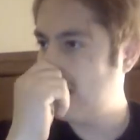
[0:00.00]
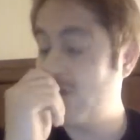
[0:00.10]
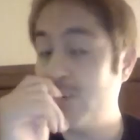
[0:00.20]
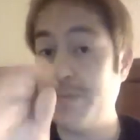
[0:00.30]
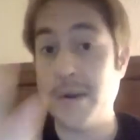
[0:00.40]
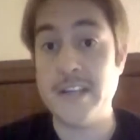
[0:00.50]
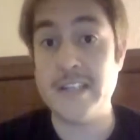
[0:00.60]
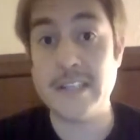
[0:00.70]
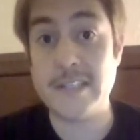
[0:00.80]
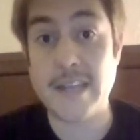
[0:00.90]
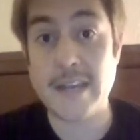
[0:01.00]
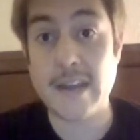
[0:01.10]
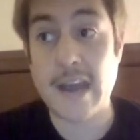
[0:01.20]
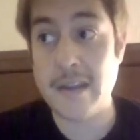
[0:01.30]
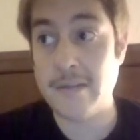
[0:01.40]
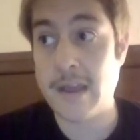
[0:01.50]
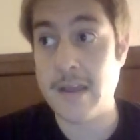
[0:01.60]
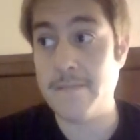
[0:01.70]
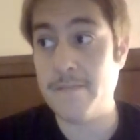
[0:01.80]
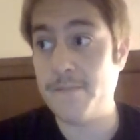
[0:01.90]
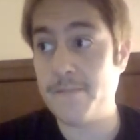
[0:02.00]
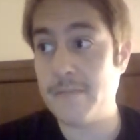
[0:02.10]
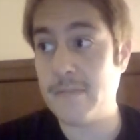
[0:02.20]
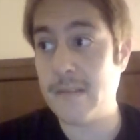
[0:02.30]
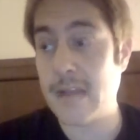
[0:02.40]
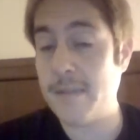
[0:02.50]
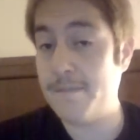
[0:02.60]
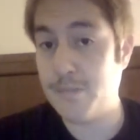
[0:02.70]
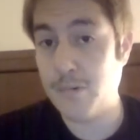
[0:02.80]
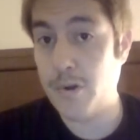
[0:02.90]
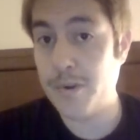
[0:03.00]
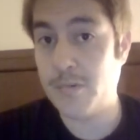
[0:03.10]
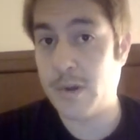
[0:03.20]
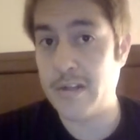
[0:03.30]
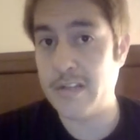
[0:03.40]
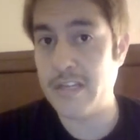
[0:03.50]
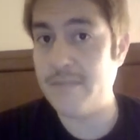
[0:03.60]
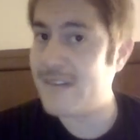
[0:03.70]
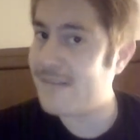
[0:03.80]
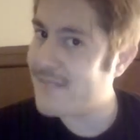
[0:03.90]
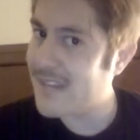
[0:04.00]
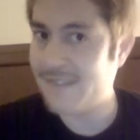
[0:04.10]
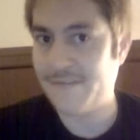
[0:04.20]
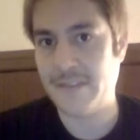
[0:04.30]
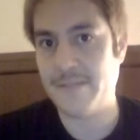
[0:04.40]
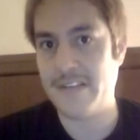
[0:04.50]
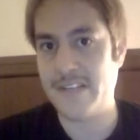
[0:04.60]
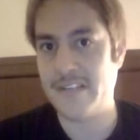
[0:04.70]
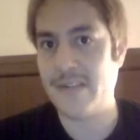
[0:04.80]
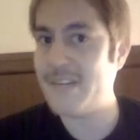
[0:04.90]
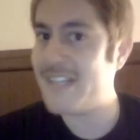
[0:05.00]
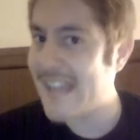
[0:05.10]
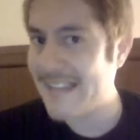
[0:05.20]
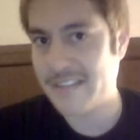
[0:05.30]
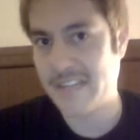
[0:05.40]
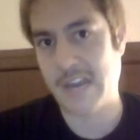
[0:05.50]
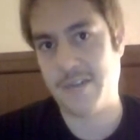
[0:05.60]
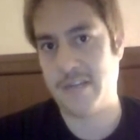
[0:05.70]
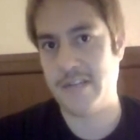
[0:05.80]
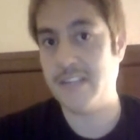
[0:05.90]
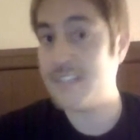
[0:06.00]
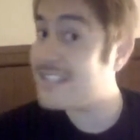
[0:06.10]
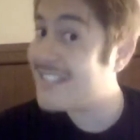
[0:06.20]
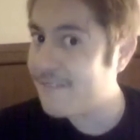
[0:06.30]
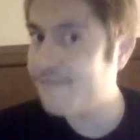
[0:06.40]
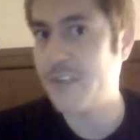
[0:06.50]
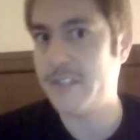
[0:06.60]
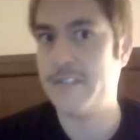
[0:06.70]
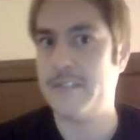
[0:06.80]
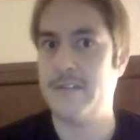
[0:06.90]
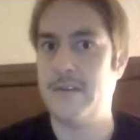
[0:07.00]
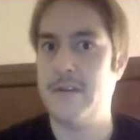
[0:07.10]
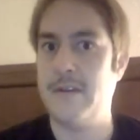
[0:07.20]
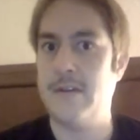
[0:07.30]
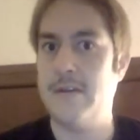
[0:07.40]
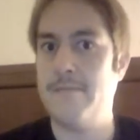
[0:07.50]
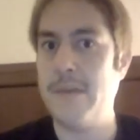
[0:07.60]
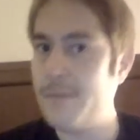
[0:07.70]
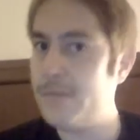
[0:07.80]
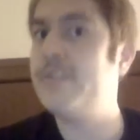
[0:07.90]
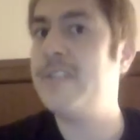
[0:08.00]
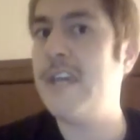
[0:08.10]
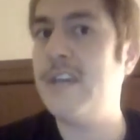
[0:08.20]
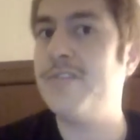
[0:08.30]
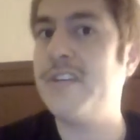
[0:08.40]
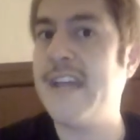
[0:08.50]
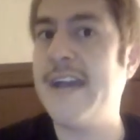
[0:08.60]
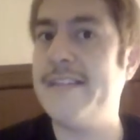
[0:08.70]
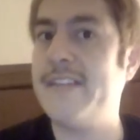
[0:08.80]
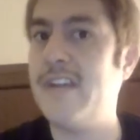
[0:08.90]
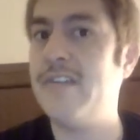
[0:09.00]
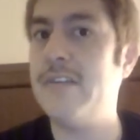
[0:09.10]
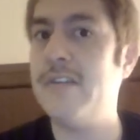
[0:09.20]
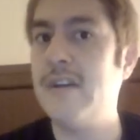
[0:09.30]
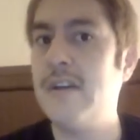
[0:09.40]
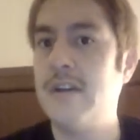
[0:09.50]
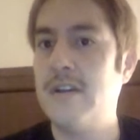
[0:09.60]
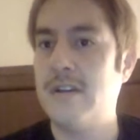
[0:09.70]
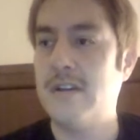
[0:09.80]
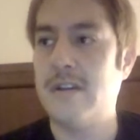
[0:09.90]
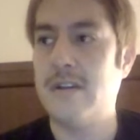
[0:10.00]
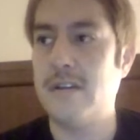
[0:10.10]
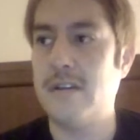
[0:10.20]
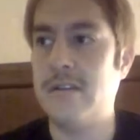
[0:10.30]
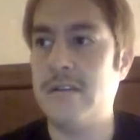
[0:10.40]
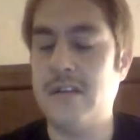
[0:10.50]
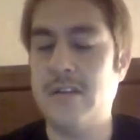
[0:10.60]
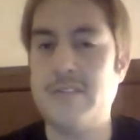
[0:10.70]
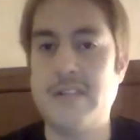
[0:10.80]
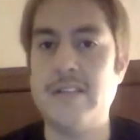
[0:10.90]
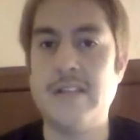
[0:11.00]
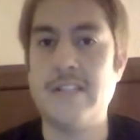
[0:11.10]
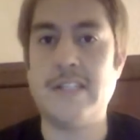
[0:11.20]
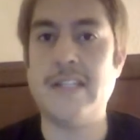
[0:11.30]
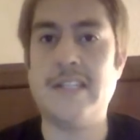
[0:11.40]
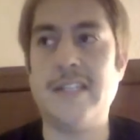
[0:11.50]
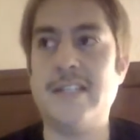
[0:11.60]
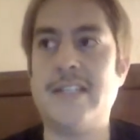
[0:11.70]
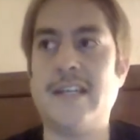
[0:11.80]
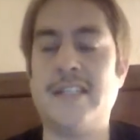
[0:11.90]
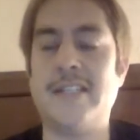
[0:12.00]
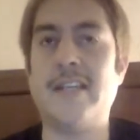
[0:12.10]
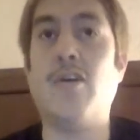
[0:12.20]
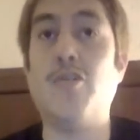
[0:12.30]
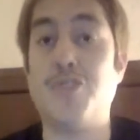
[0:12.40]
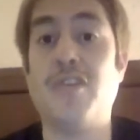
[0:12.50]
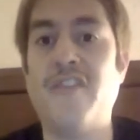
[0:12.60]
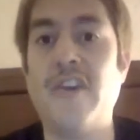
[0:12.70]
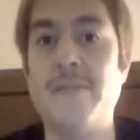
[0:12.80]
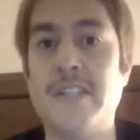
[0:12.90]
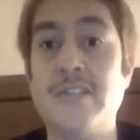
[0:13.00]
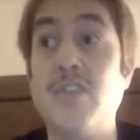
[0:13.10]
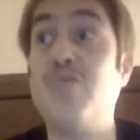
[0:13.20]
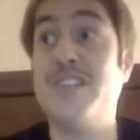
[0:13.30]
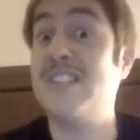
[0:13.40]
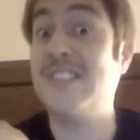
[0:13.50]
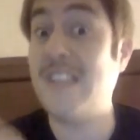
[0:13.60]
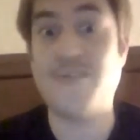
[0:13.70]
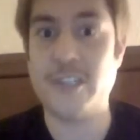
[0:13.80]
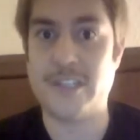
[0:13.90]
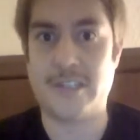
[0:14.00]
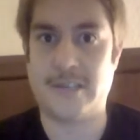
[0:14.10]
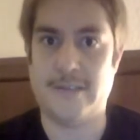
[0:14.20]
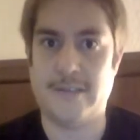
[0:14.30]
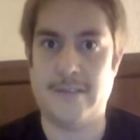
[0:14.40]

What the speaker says: The worst part is that I'm pro-equality, but I'm not a feminist. I'm an egalitarian. There's a difference. People who say you're an egalitarian, you know, and they say, oh, you're a feminist. No, there's a difference.